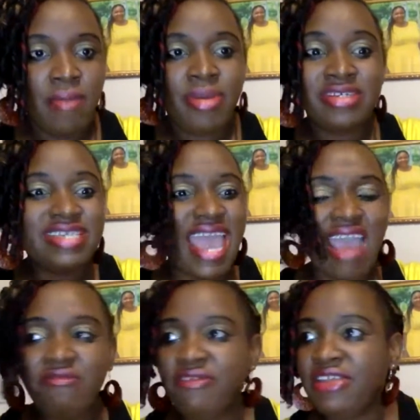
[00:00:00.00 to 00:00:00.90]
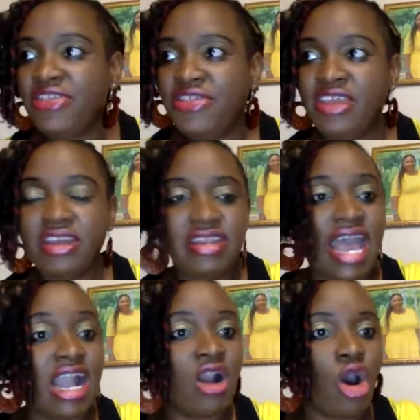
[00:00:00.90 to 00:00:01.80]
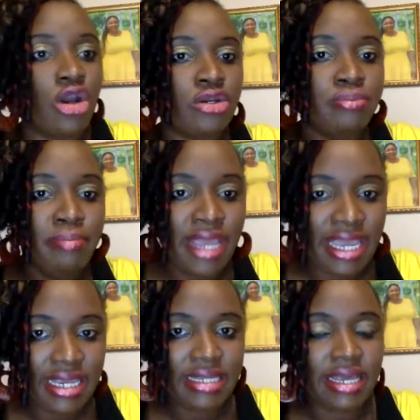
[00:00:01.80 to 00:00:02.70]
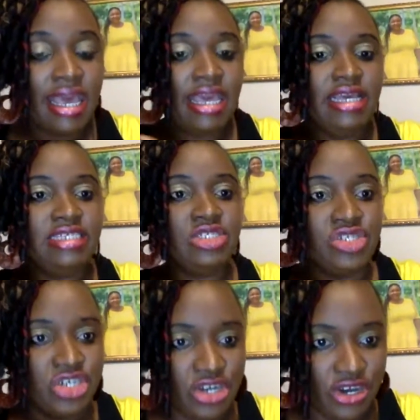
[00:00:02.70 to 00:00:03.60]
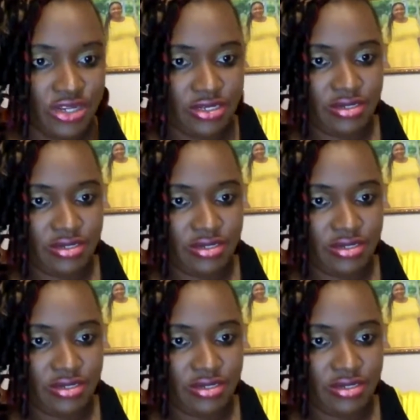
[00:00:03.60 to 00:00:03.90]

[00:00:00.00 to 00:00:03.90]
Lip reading: because everything that God made is good.